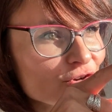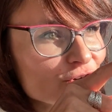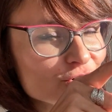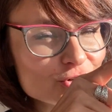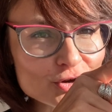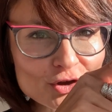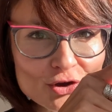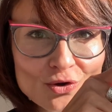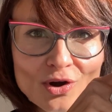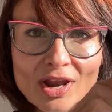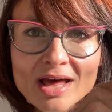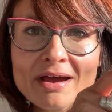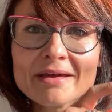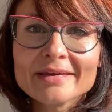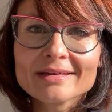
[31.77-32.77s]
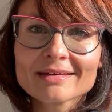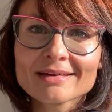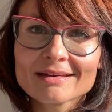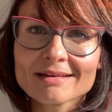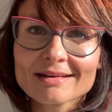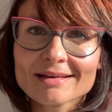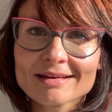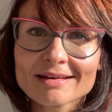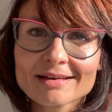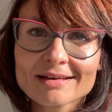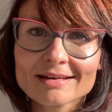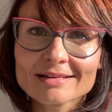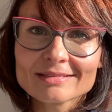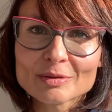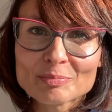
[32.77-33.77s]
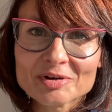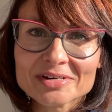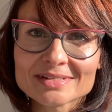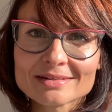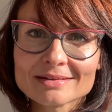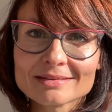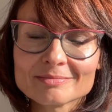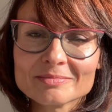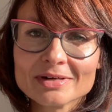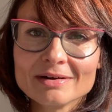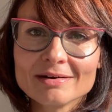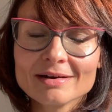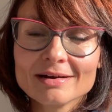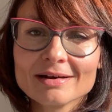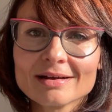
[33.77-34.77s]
Do you like the person in the mirror?